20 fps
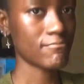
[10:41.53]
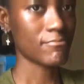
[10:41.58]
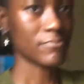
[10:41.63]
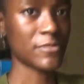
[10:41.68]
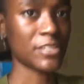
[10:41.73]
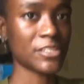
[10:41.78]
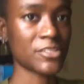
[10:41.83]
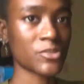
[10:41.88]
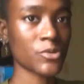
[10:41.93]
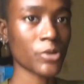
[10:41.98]

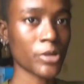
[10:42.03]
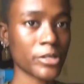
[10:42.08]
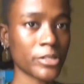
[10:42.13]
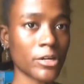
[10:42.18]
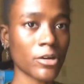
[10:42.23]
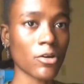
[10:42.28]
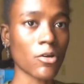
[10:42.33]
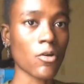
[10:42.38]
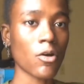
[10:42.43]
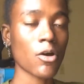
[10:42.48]

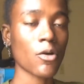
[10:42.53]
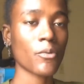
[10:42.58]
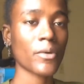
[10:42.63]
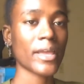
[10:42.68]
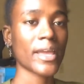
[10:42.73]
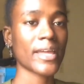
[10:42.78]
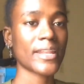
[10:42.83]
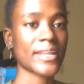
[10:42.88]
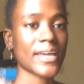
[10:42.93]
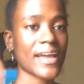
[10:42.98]
disorder go
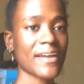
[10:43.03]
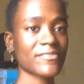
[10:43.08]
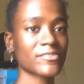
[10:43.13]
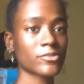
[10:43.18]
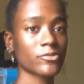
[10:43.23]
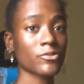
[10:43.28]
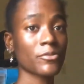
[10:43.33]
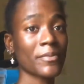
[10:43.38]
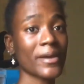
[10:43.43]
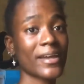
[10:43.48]
away? And I have
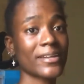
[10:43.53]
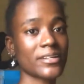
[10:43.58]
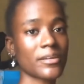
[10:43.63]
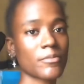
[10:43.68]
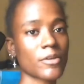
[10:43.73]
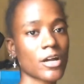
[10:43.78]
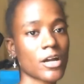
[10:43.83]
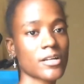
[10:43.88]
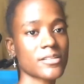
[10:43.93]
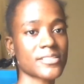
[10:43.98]
to remind
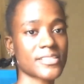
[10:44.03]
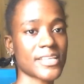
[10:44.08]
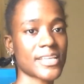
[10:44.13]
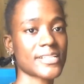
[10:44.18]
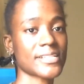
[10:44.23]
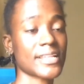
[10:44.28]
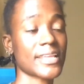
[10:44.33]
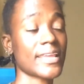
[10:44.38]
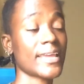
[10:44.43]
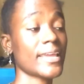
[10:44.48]
them
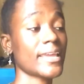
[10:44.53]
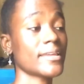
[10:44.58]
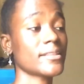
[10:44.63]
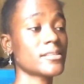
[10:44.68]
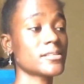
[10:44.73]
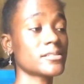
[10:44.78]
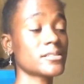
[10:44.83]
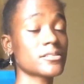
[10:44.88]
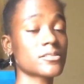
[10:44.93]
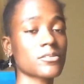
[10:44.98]
constantly, hey,
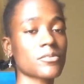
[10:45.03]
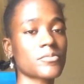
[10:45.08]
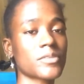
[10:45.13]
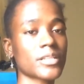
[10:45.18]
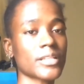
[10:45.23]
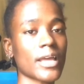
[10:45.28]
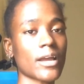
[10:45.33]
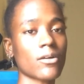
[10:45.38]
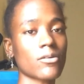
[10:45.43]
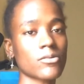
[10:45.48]
this is
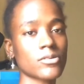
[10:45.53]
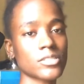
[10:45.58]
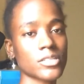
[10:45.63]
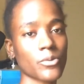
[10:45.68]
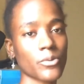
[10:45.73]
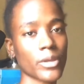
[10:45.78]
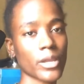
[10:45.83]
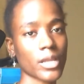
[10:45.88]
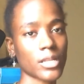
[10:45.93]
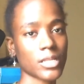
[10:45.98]
something that goes
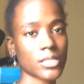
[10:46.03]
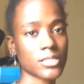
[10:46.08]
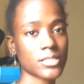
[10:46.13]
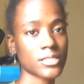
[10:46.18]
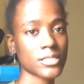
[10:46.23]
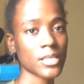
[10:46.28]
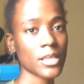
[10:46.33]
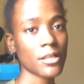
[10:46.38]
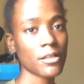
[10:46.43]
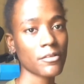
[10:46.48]
away on
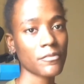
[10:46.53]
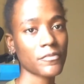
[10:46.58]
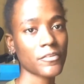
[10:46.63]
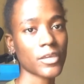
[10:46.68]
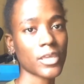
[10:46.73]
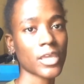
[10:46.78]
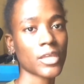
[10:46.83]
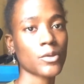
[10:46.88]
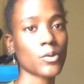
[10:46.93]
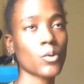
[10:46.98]
itself.
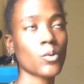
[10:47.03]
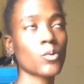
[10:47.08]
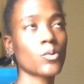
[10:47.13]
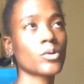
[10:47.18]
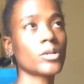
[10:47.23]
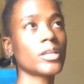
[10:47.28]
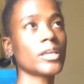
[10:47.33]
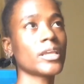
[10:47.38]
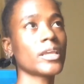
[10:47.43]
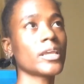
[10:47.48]
You can
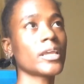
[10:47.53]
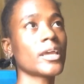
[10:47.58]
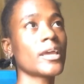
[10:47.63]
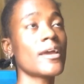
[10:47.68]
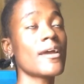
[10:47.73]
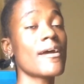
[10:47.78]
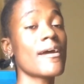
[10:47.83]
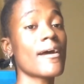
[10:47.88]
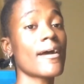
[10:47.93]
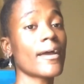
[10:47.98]

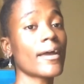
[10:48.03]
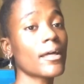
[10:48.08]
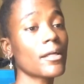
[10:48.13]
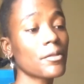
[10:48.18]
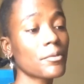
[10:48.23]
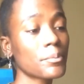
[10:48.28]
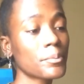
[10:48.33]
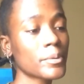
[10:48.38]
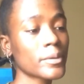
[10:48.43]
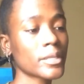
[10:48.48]
only
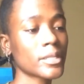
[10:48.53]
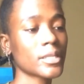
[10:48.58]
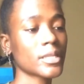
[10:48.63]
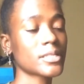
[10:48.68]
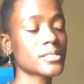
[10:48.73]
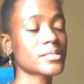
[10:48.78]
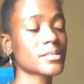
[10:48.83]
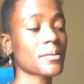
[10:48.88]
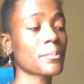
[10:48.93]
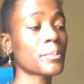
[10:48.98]
help in
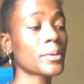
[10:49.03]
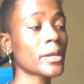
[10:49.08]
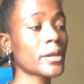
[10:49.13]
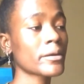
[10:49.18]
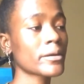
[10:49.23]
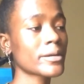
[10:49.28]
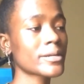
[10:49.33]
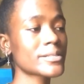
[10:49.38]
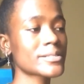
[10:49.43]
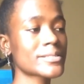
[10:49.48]
its
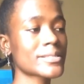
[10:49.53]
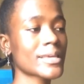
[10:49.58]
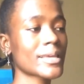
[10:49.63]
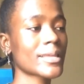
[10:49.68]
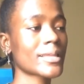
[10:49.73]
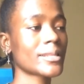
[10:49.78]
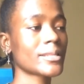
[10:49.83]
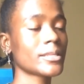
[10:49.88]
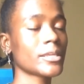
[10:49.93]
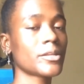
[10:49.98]
appearance
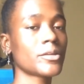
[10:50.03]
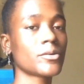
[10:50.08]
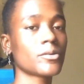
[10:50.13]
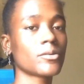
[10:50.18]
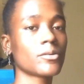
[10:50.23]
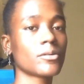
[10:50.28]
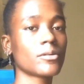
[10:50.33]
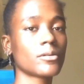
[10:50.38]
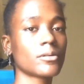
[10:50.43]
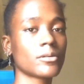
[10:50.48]
and, you
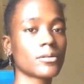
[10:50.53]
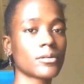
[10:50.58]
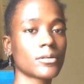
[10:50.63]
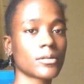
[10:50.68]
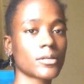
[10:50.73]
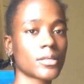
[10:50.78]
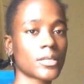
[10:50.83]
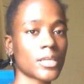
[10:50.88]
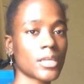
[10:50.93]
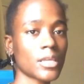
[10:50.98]
know,
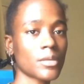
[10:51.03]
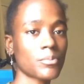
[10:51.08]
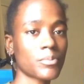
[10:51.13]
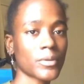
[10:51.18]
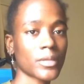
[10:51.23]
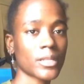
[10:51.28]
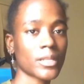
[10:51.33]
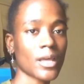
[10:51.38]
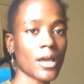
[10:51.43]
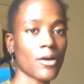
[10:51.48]

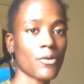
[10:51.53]
keeping